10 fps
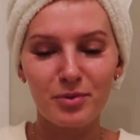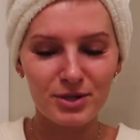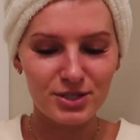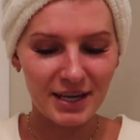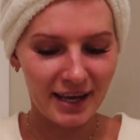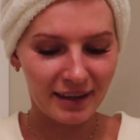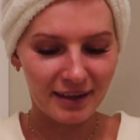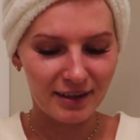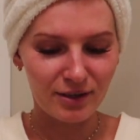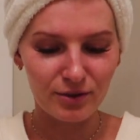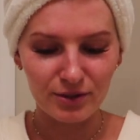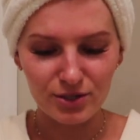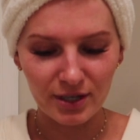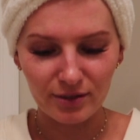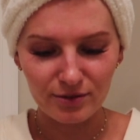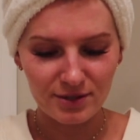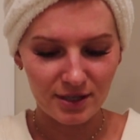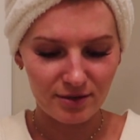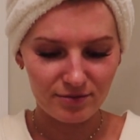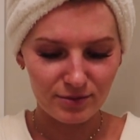We just had, like, you know, the channels
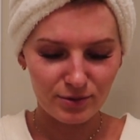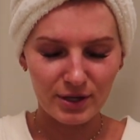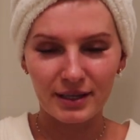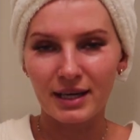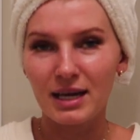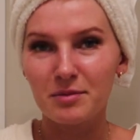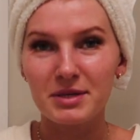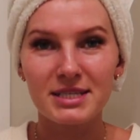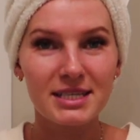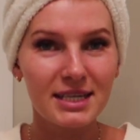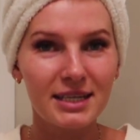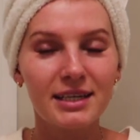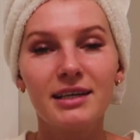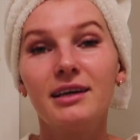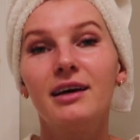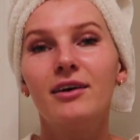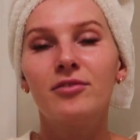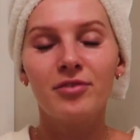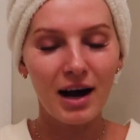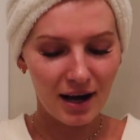that you had, like ABC,
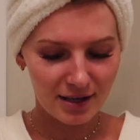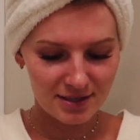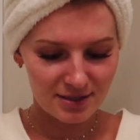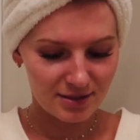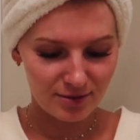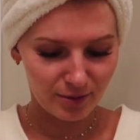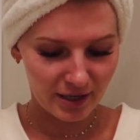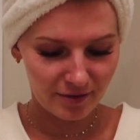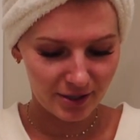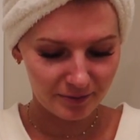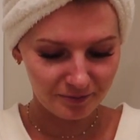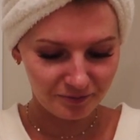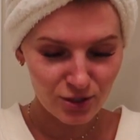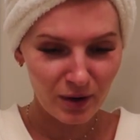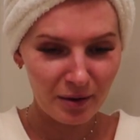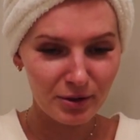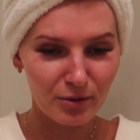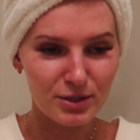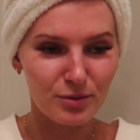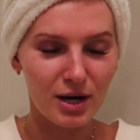Fox, whatever. So I would
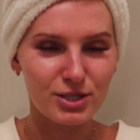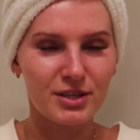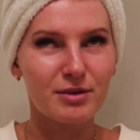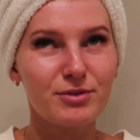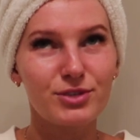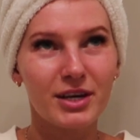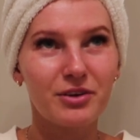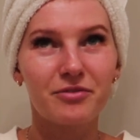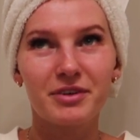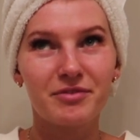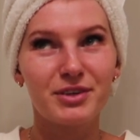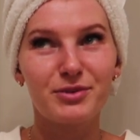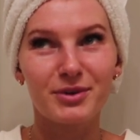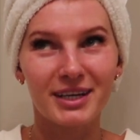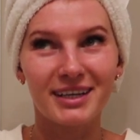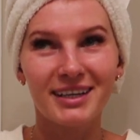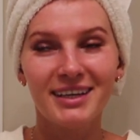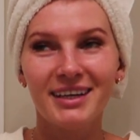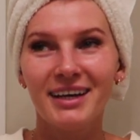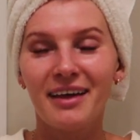always watch, I it was channel 53.
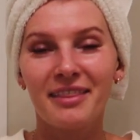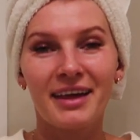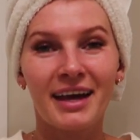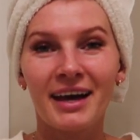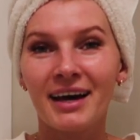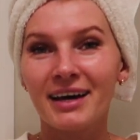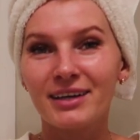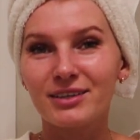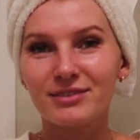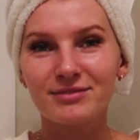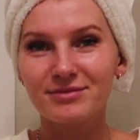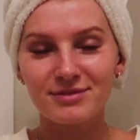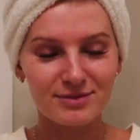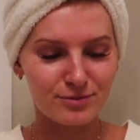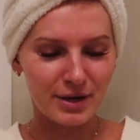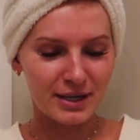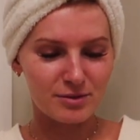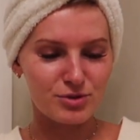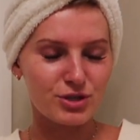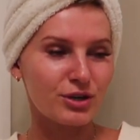They had
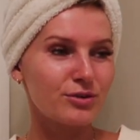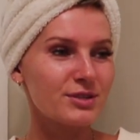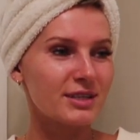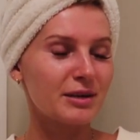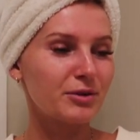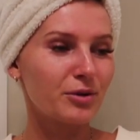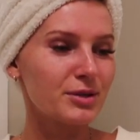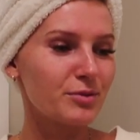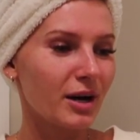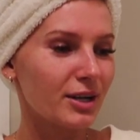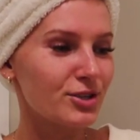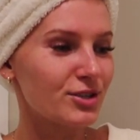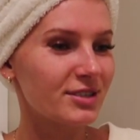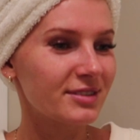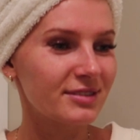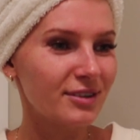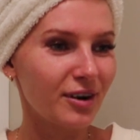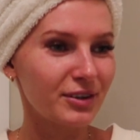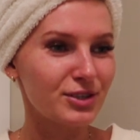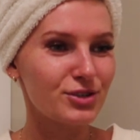random shows, and I would always watch
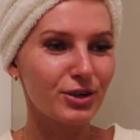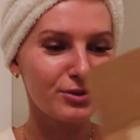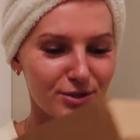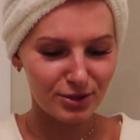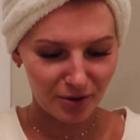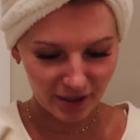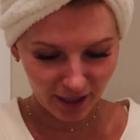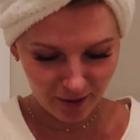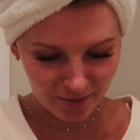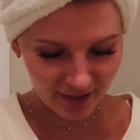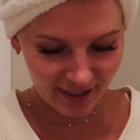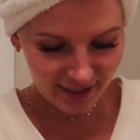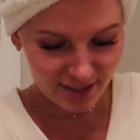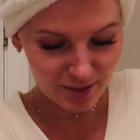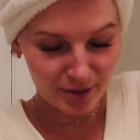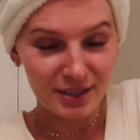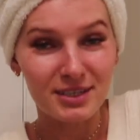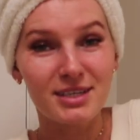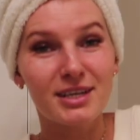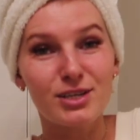all these shows growing up. Sabrina the
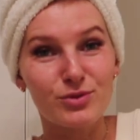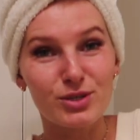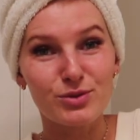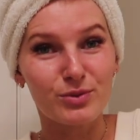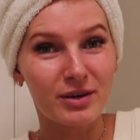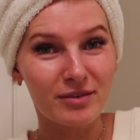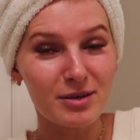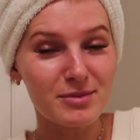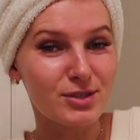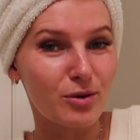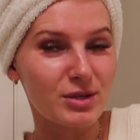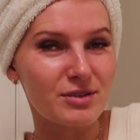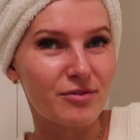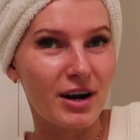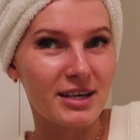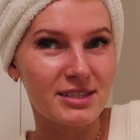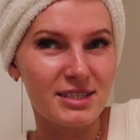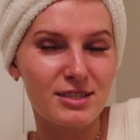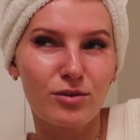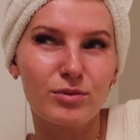Teenage Witch was one of them. So was
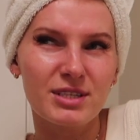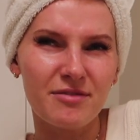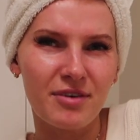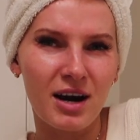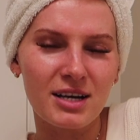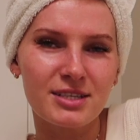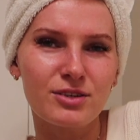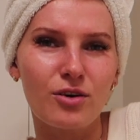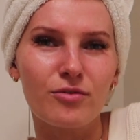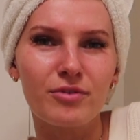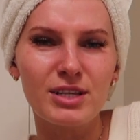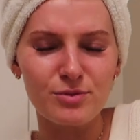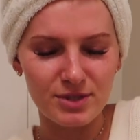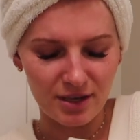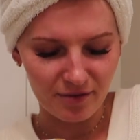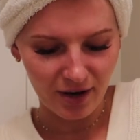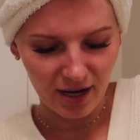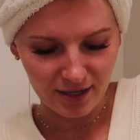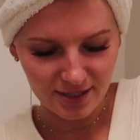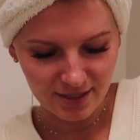Friends. Was it Fox? No, Friends was on
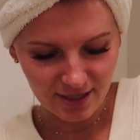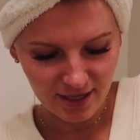Fox.